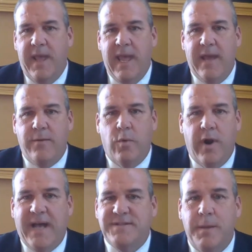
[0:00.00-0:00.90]
And
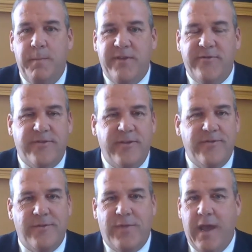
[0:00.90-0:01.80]
we're asking
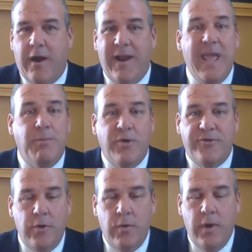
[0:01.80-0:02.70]
businesses if they are able
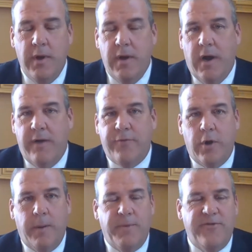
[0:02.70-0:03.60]
to, if
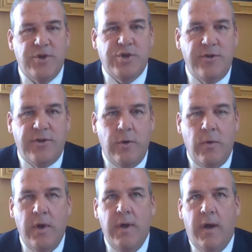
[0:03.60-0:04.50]
they're in a position
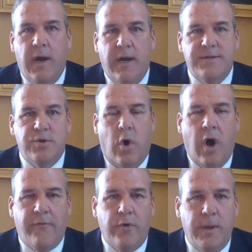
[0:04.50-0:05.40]
to
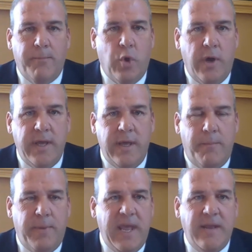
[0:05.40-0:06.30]
offer an employee
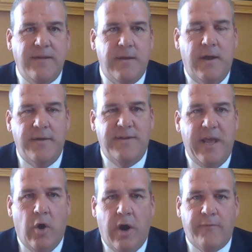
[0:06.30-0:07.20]
a paid
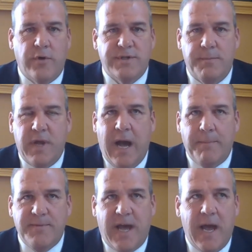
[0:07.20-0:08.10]
day off or some
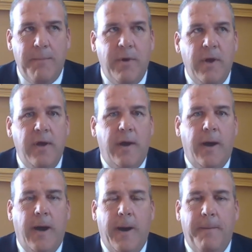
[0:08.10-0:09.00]
comp time,
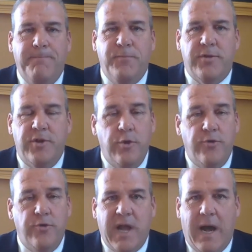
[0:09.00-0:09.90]
to
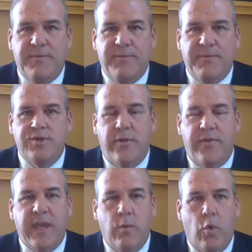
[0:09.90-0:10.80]
use comp so that
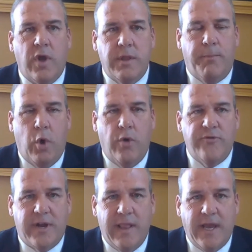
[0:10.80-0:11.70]
they can work the
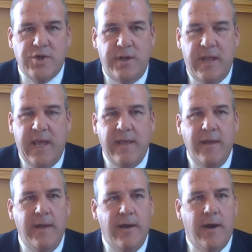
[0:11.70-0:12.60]
polls on election
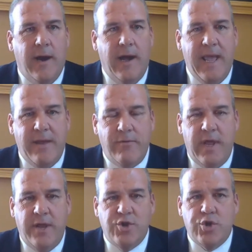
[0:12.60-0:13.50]
day,
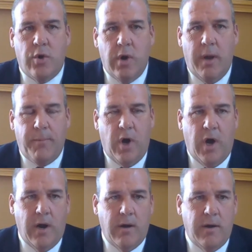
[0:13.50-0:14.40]
and shore up
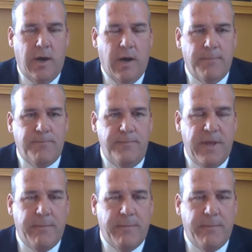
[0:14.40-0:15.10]
our